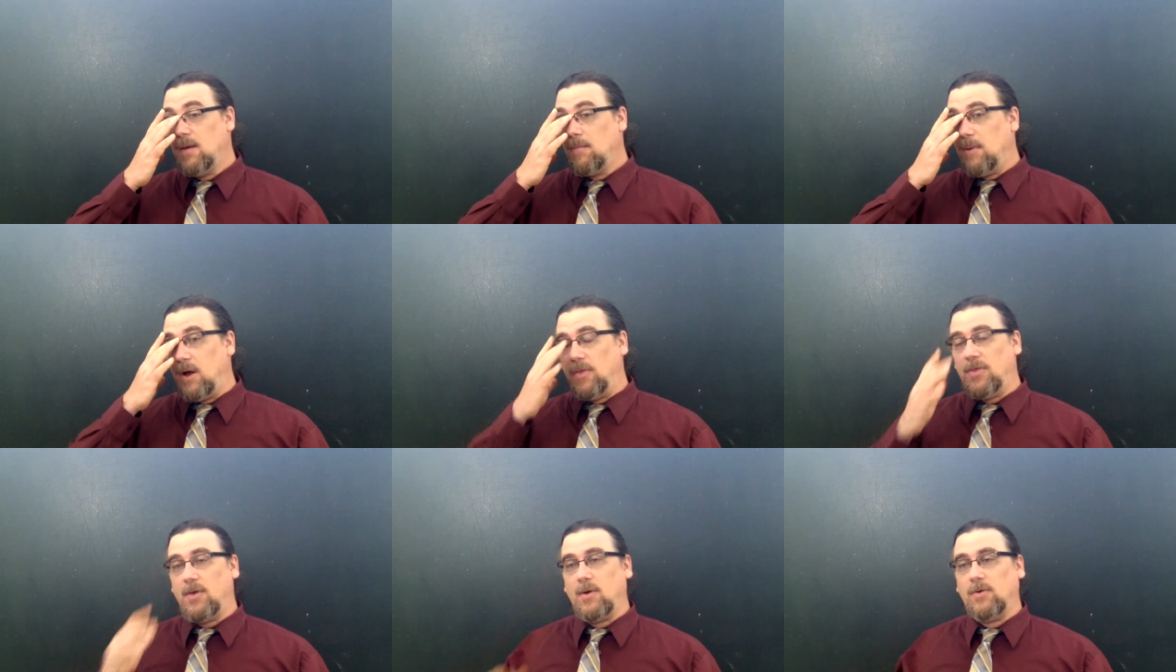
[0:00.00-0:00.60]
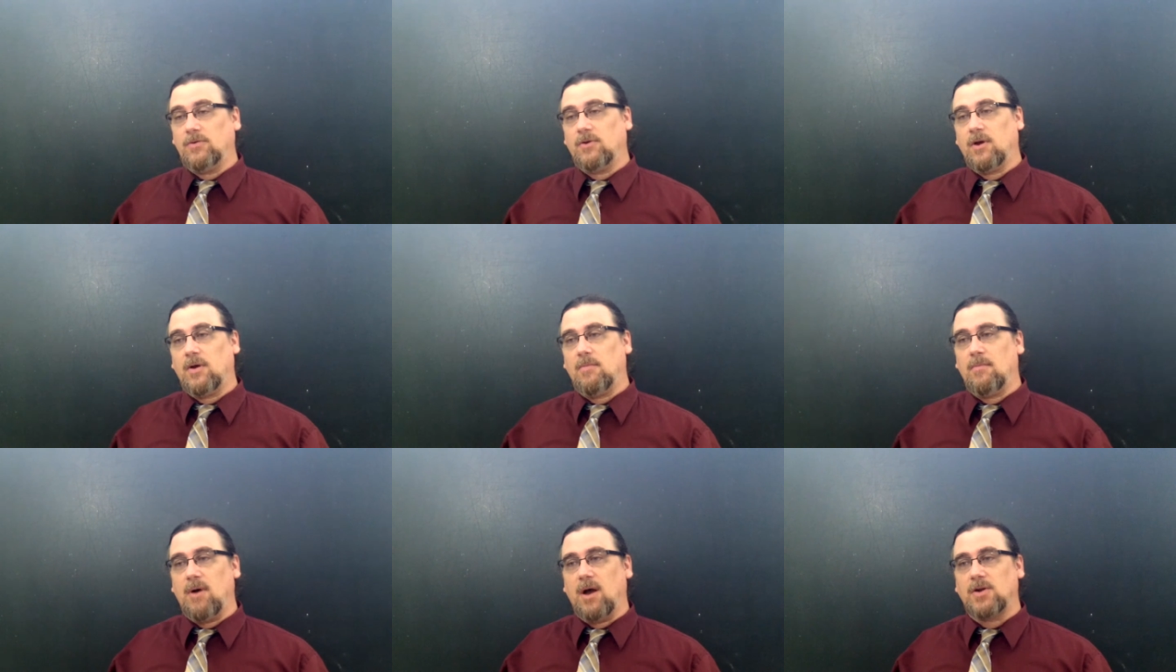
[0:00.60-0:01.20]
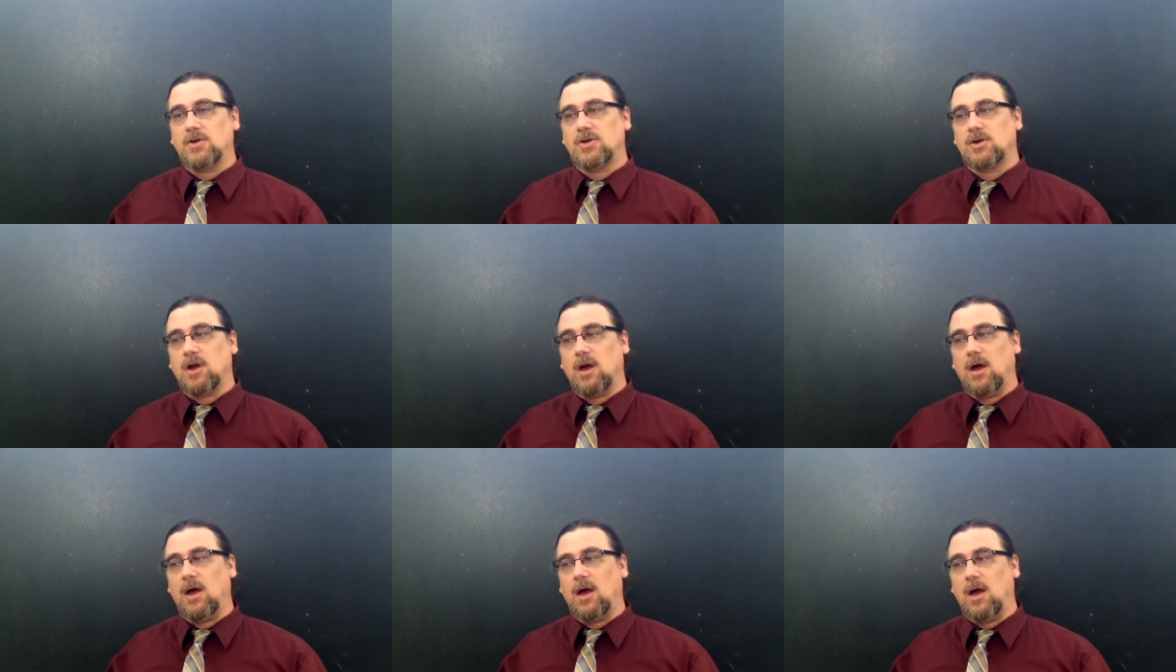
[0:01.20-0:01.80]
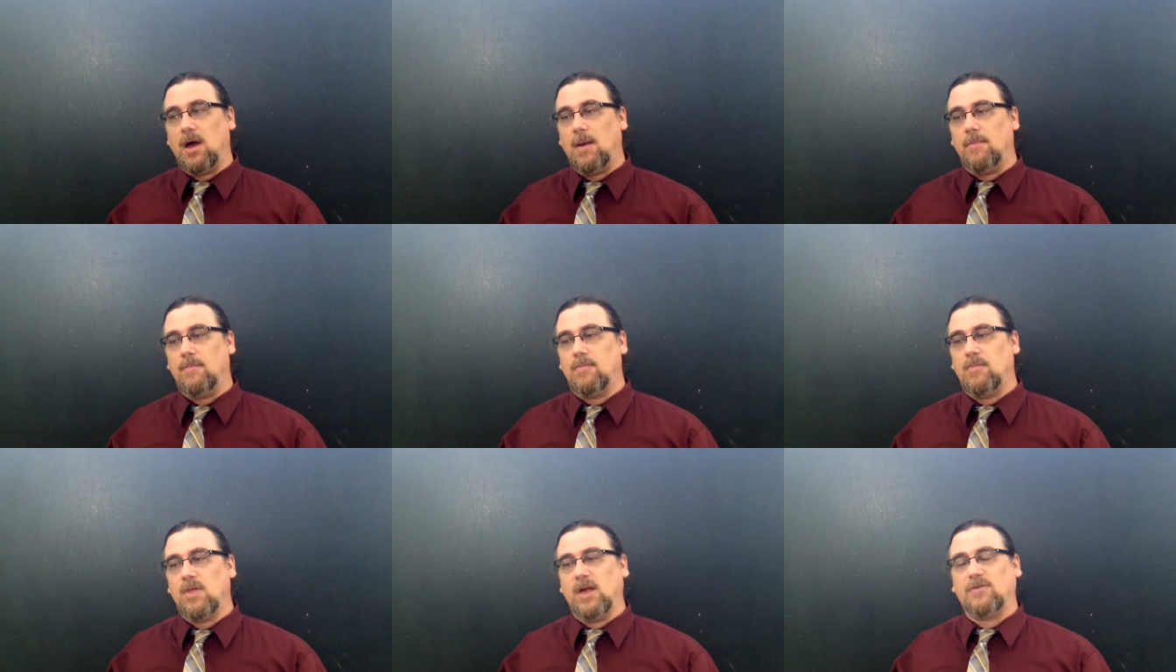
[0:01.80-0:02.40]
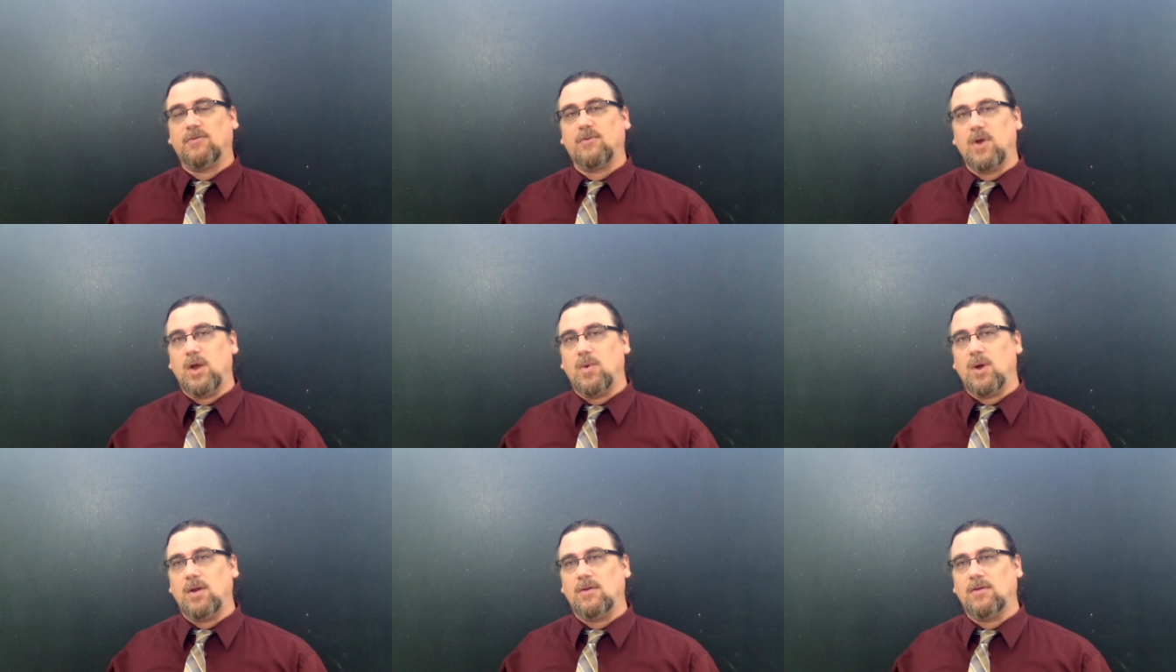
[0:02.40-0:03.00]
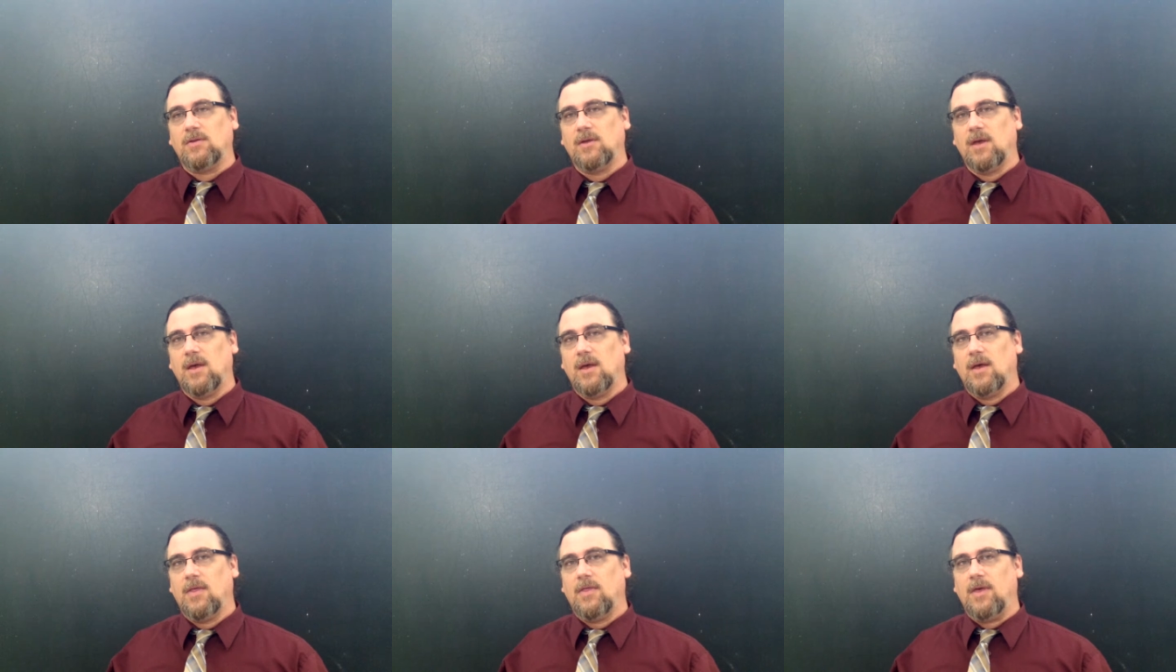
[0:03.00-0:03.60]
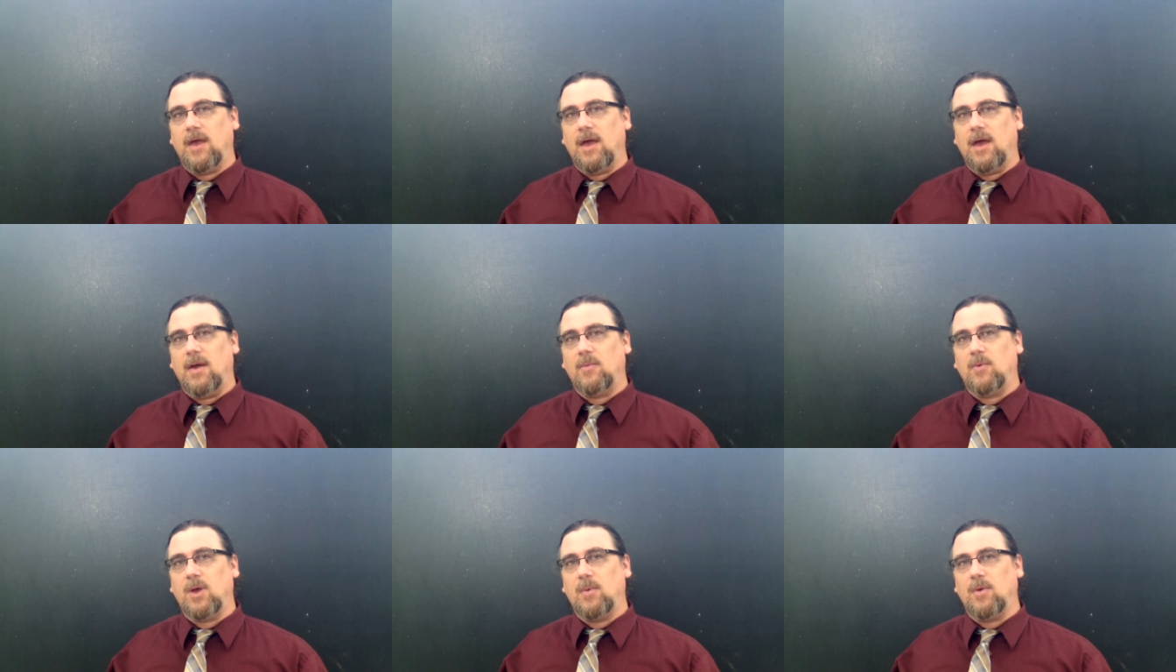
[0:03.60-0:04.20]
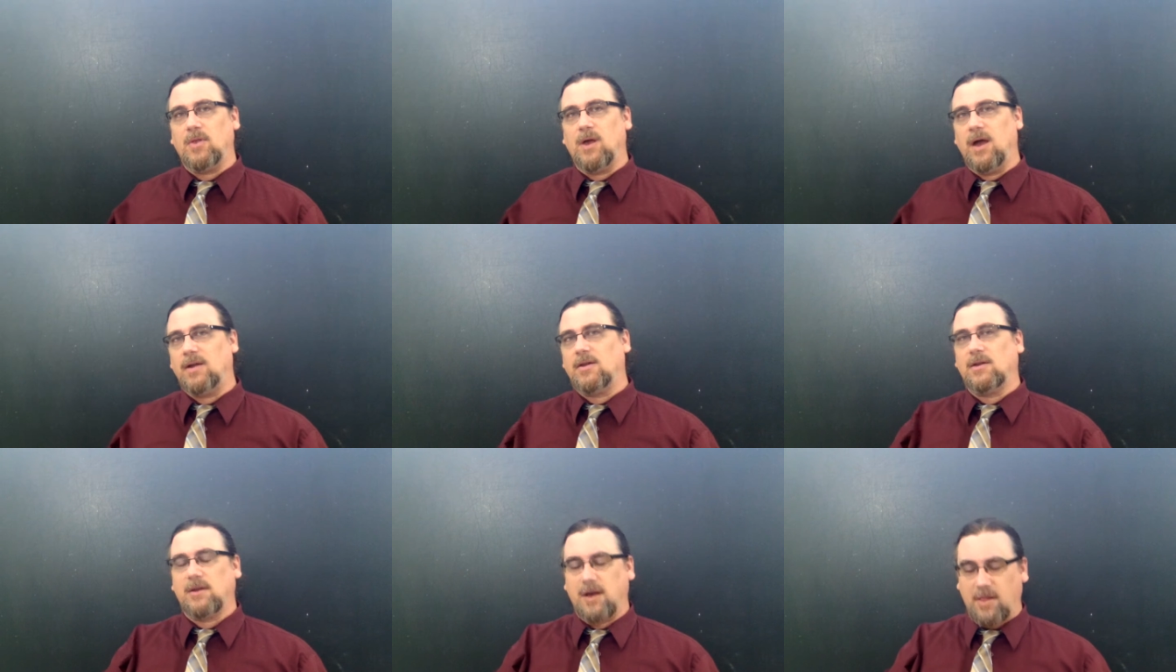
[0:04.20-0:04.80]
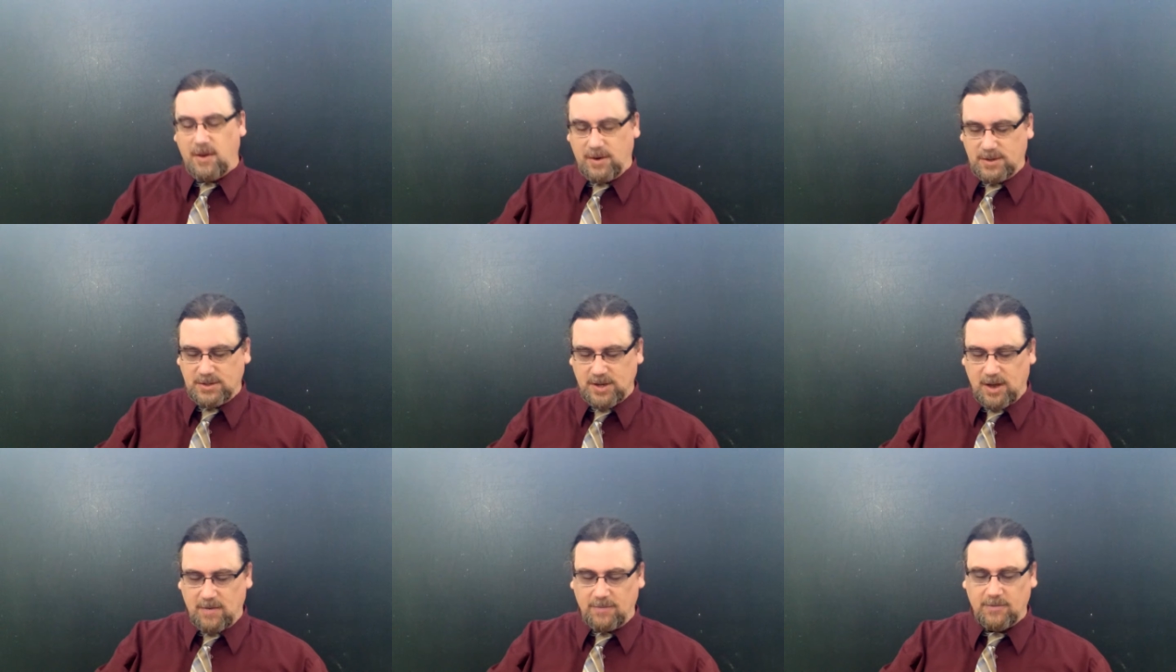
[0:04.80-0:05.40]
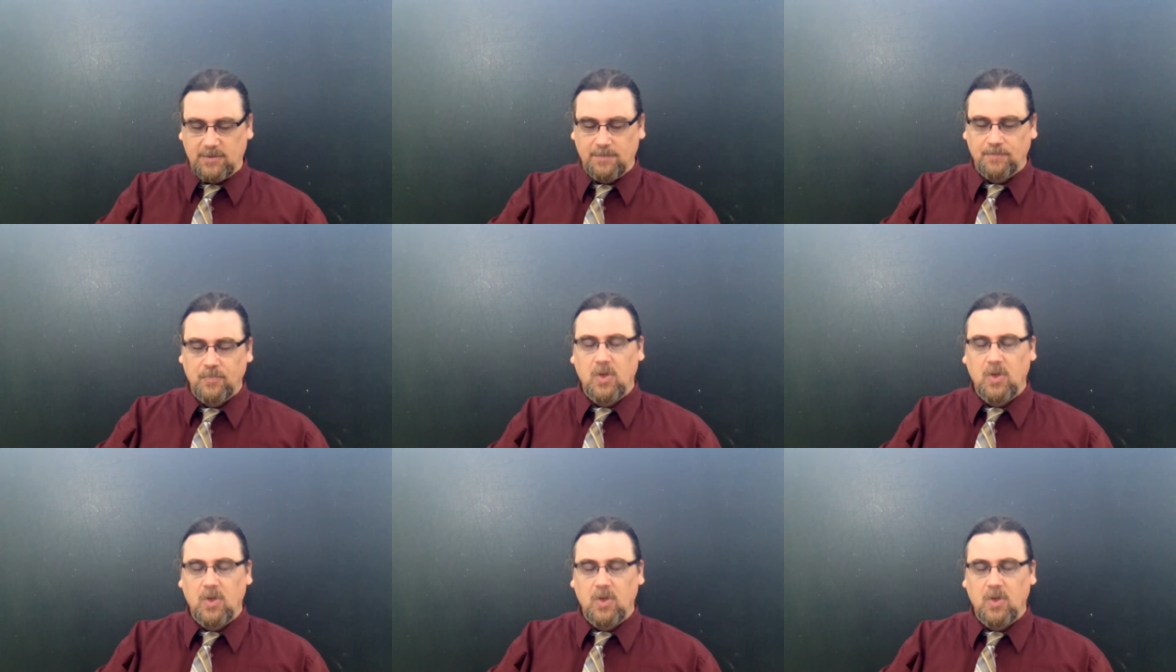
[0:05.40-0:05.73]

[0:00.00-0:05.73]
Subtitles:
but those are much less frequent than we would like to tell ourselves.